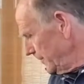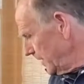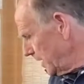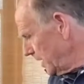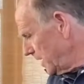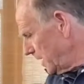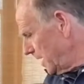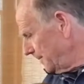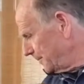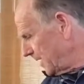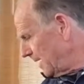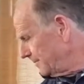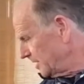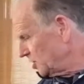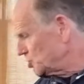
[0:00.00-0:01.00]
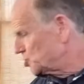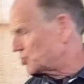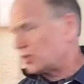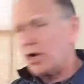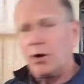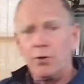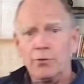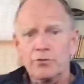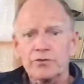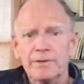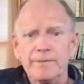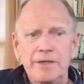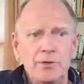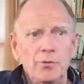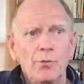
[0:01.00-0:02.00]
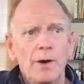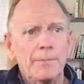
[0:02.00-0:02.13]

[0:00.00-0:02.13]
Upcoming shows. Let me do